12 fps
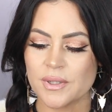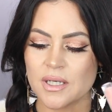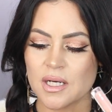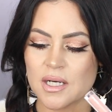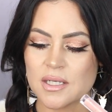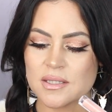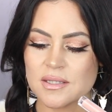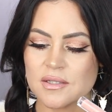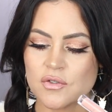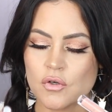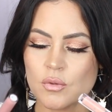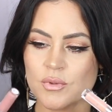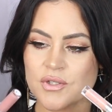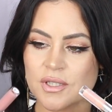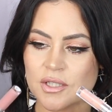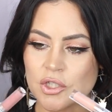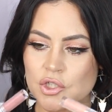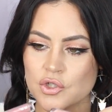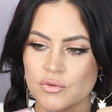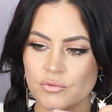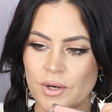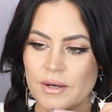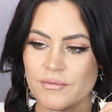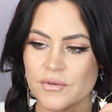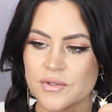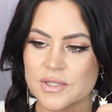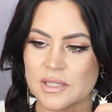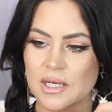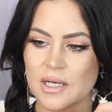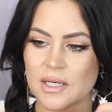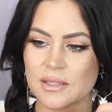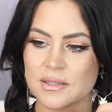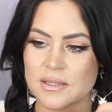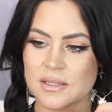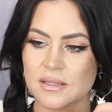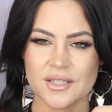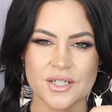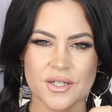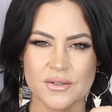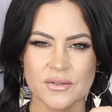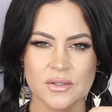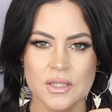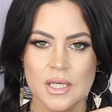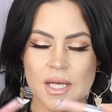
because these are almost like travel size, you know?